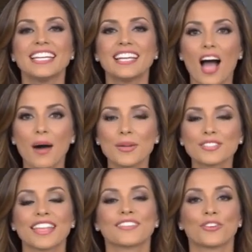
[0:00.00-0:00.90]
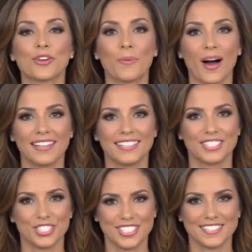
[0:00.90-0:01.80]
e-commerce and third-party
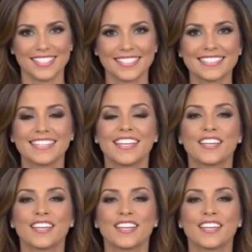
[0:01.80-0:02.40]
logistics,